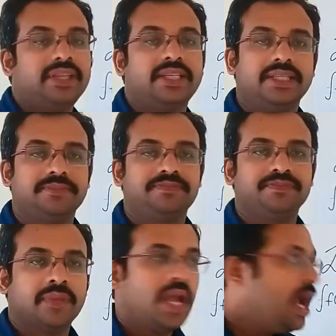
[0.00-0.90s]
method.
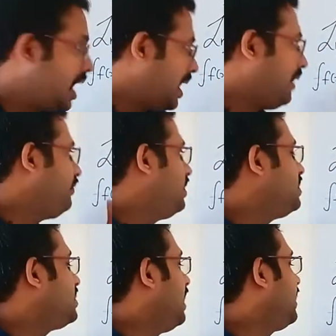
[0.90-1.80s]

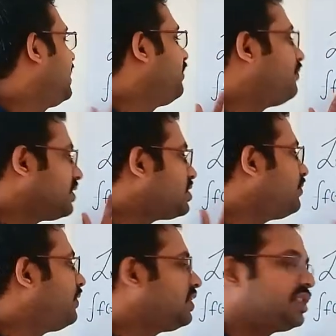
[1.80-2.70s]
After selecting first
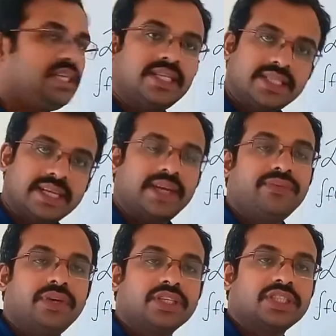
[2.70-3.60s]
function and
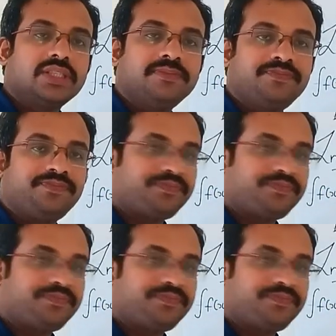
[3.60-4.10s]
second function,